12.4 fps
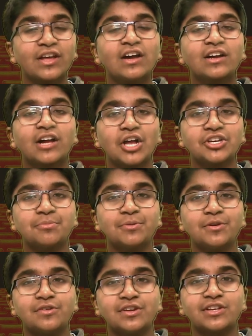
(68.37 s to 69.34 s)

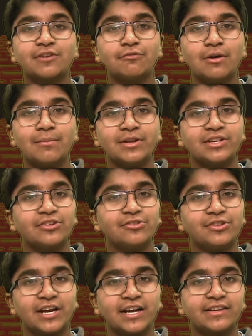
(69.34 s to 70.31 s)
contributions of women to
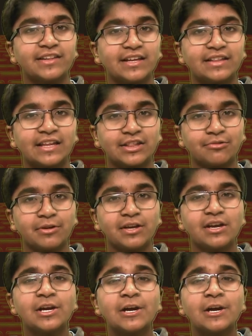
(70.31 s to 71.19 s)
United States history.